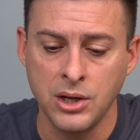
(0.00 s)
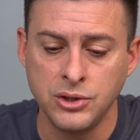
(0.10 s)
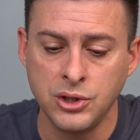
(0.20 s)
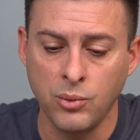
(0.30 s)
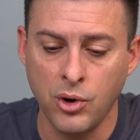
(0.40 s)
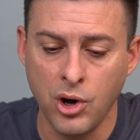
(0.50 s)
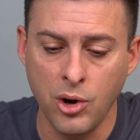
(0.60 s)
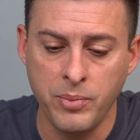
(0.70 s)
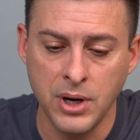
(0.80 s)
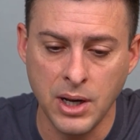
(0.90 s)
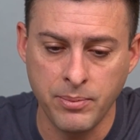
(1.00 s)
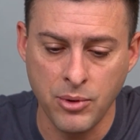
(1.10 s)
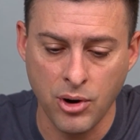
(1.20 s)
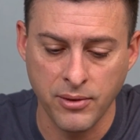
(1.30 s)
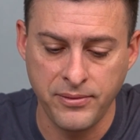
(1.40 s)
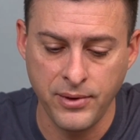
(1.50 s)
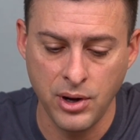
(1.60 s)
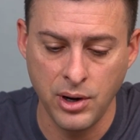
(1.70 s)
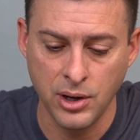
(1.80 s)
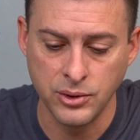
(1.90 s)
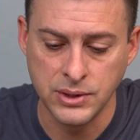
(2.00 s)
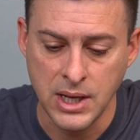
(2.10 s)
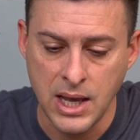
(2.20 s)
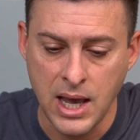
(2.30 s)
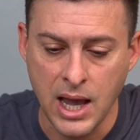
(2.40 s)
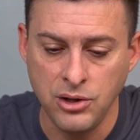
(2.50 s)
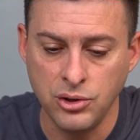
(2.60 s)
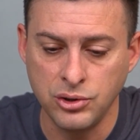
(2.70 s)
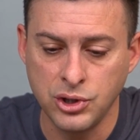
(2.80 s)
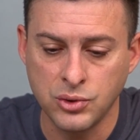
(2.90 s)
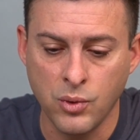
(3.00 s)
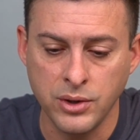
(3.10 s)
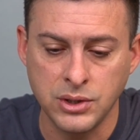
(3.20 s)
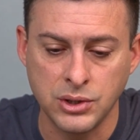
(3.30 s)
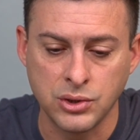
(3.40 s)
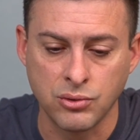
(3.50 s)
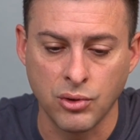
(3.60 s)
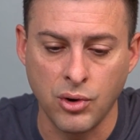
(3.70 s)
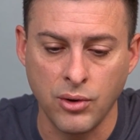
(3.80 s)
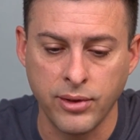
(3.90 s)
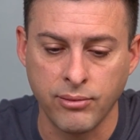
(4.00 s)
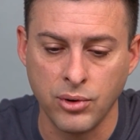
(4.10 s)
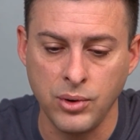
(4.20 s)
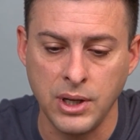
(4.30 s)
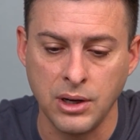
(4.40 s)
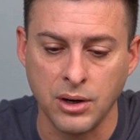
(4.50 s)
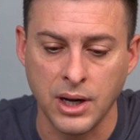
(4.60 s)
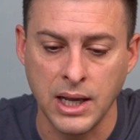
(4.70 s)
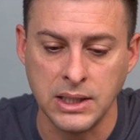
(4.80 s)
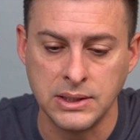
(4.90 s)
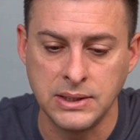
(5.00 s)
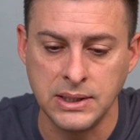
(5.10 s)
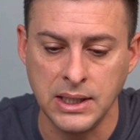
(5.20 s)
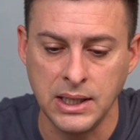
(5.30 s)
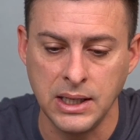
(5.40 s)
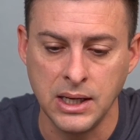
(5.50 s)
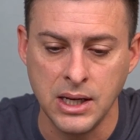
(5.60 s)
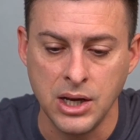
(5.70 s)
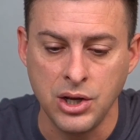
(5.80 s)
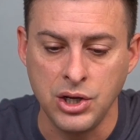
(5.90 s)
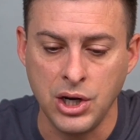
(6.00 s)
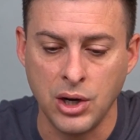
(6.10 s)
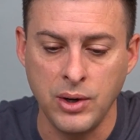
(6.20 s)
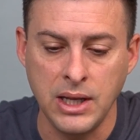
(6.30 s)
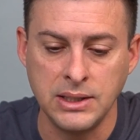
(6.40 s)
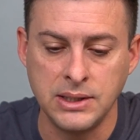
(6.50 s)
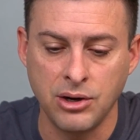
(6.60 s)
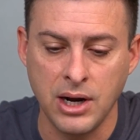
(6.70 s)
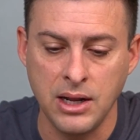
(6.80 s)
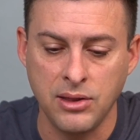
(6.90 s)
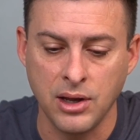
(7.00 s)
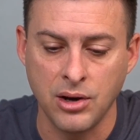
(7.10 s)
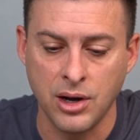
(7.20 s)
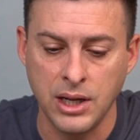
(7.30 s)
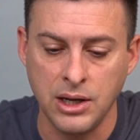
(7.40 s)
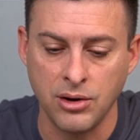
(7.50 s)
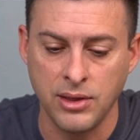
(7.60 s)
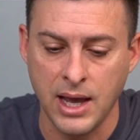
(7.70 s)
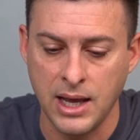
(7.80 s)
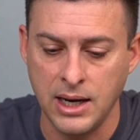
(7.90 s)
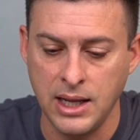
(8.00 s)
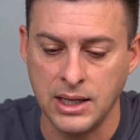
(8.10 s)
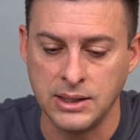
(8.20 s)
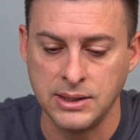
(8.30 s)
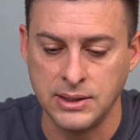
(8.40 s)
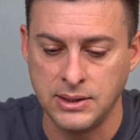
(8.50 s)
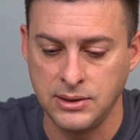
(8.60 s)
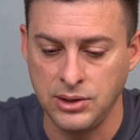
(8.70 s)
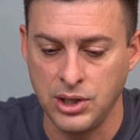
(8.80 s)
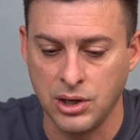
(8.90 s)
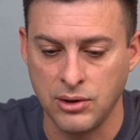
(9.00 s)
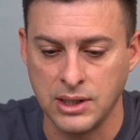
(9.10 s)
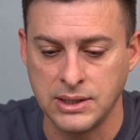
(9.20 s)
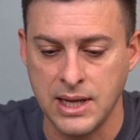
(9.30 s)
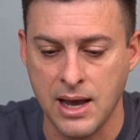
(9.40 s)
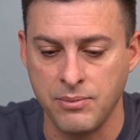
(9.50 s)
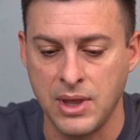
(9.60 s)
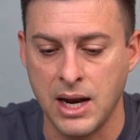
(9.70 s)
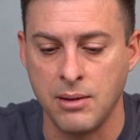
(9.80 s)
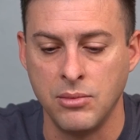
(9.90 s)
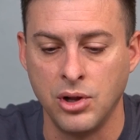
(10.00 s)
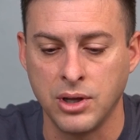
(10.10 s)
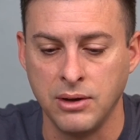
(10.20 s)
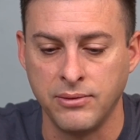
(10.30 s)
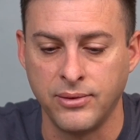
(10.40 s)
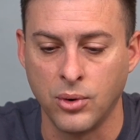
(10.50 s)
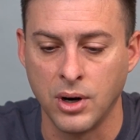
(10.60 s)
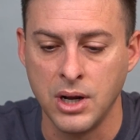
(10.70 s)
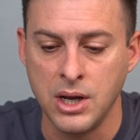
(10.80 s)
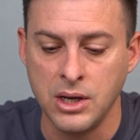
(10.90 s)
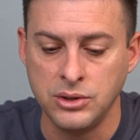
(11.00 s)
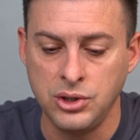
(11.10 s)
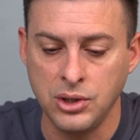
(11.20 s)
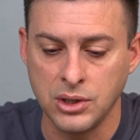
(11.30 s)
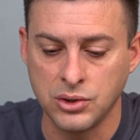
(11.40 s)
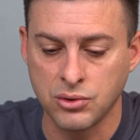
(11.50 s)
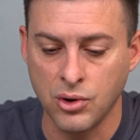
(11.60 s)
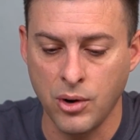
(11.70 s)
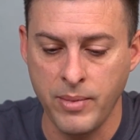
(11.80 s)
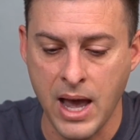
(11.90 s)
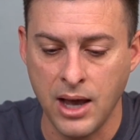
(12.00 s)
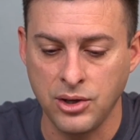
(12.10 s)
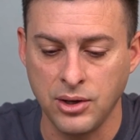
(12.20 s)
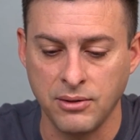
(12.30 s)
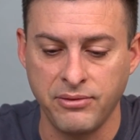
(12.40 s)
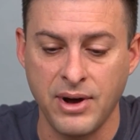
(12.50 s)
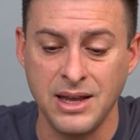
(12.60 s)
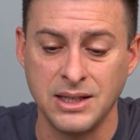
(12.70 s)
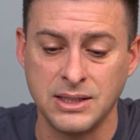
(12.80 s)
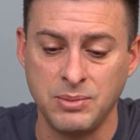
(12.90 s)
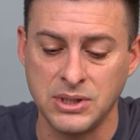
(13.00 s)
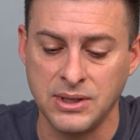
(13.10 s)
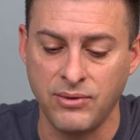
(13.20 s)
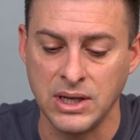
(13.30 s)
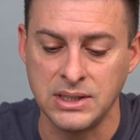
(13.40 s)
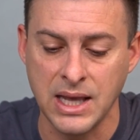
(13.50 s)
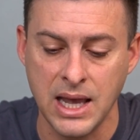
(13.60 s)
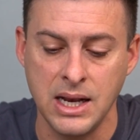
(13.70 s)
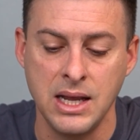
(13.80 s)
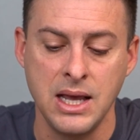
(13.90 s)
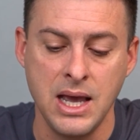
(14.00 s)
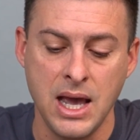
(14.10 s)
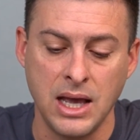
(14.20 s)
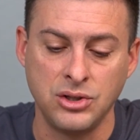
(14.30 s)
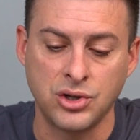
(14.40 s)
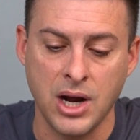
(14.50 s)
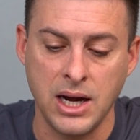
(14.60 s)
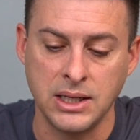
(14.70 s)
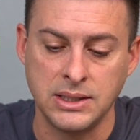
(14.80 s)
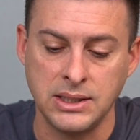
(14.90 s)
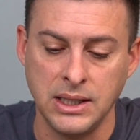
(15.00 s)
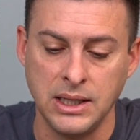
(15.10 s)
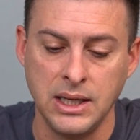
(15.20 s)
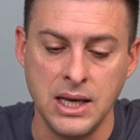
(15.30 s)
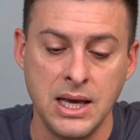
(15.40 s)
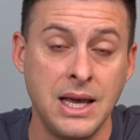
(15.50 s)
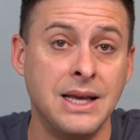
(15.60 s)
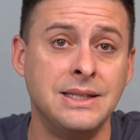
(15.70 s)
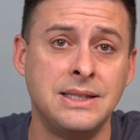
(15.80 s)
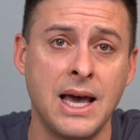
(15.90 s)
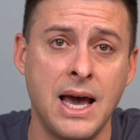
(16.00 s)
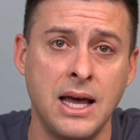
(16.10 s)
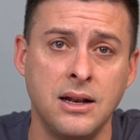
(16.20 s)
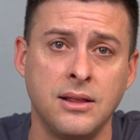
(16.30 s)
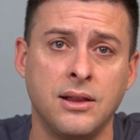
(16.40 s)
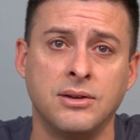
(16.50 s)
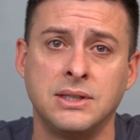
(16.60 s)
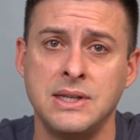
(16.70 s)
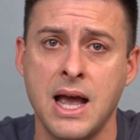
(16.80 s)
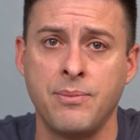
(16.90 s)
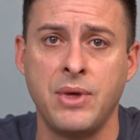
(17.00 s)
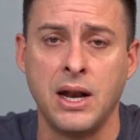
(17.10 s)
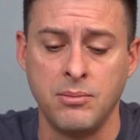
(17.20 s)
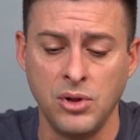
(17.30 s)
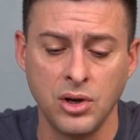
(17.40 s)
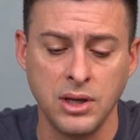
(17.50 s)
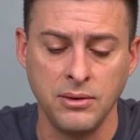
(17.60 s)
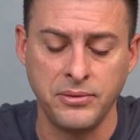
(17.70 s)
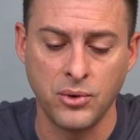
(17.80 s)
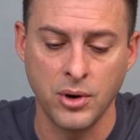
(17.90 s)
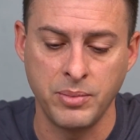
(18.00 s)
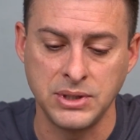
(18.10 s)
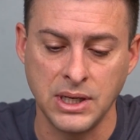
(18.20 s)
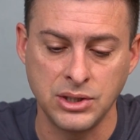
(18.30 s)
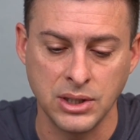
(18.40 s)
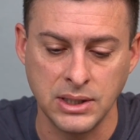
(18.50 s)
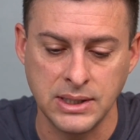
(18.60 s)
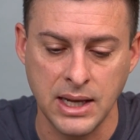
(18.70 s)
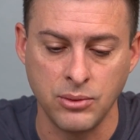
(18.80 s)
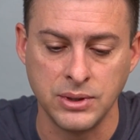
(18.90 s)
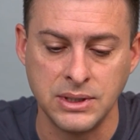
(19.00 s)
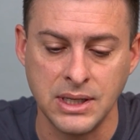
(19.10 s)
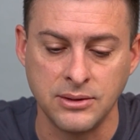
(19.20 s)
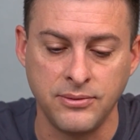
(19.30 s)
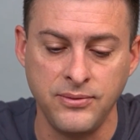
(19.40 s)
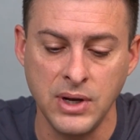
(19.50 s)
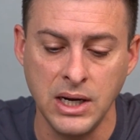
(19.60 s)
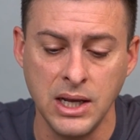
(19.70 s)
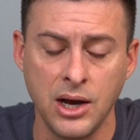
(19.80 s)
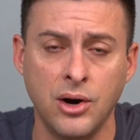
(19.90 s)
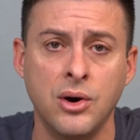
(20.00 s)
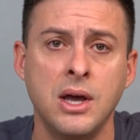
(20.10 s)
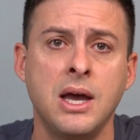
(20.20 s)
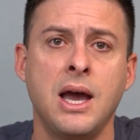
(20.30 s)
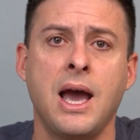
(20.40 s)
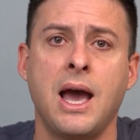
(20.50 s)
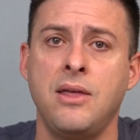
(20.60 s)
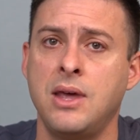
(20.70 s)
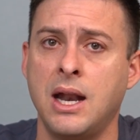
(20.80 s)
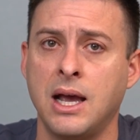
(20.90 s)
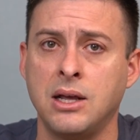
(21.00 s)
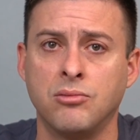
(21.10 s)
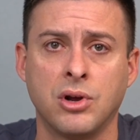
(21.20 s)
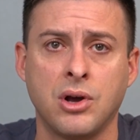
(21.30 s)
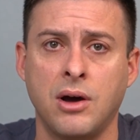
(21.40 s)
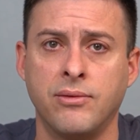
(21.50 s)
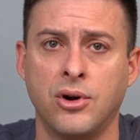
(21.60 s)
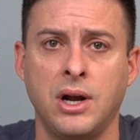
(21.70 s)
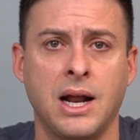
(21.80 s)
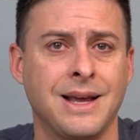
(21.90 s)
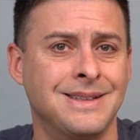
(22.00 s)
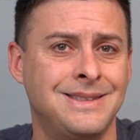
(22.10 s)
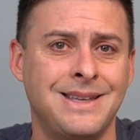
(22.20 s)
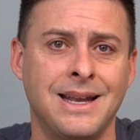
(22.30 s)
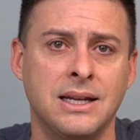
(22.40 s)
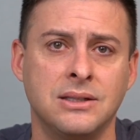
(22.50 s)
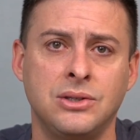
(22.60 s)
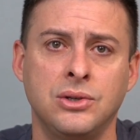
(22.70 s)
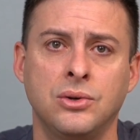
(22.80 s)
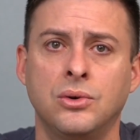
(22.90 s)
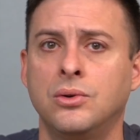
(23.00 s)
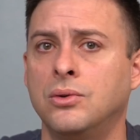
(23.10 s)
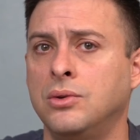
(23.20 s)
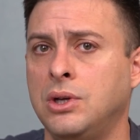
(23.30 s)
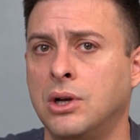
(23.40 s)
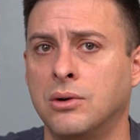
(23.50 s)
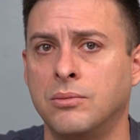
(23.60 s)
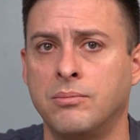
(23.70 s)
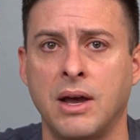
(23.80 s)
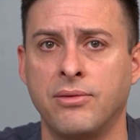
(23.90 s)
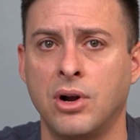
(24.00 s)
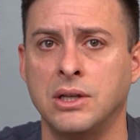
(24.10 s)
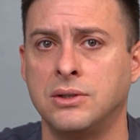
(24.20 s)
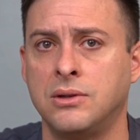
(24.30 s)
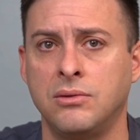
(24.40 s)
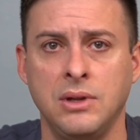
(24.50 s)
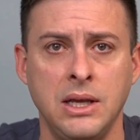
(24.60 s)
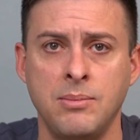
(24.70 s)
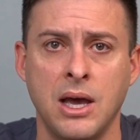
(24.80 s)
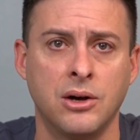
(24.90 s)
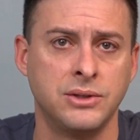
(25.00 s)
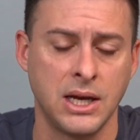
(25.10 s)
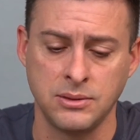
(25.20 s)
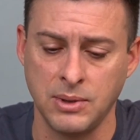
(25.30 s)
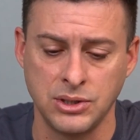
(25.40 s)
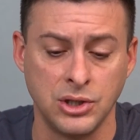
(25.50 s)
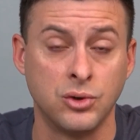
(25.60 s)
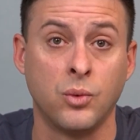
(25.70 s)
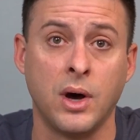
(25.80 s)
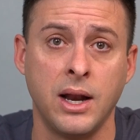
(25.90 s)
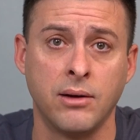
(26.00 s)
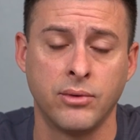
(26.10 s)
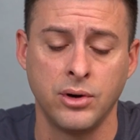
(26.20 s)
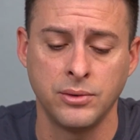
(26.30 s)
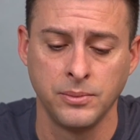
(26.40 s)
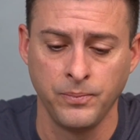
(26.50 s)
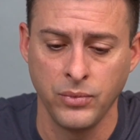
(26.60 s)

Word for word: So we'll open up our photos and you'll just want to scroll through here and see, you know, is there anything on here that is, you know, the snap that I'm looking for. So you can scroll back, you can find the specific date and try to see, is that the snap that I'm looking for? Potentially say it was this video and then I can recover it. I can send it to, you know, my friends email, text message, whatever.